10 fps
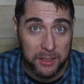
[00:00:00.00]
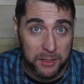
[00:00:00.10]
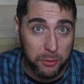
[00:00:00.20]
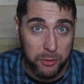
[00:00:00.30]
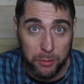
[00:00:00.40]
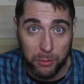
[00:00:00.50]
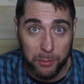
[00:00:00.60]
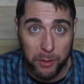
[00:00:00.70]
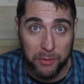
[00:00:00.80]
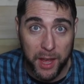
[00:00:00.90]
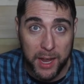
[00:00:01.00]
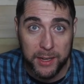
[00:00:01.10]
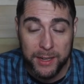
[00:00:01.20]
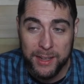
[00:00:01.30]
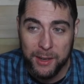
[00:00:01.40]
because YouTube removed that.
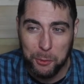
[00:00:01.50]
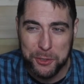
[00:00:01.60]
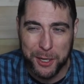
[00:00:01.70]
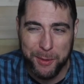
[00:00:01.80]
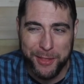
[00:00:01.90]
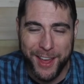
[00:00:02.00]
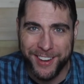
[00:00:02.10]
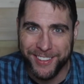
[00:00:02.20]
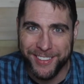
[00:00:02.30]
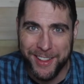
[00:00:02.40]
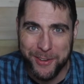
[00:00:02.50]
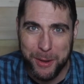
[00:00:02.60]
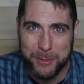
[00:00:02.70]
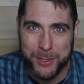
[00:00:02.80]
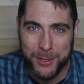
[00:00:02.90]
We'll talk about that in another
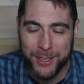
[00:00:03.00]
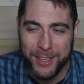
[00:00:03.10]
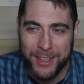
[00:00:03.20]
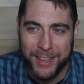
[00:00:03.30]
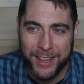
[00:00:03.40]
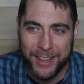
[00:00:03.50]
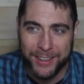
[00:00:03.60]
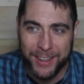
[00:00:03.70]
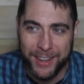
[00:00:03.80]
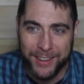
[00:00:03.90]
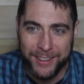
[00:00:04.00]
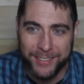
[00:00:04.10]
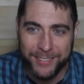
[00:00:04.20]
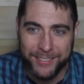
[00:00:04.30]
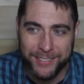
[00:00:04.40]
episode. And
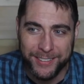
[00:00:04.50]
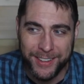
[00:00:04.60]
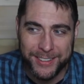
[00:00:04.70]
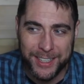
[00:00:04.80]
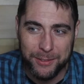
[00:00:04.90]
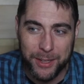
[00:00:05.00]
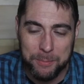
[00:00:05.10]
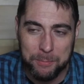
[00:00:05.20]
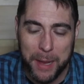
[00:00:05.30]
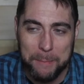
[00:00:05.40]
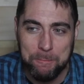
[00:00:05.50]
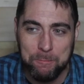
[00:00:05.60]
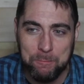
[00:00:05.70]
yeah, it's kind of fun. But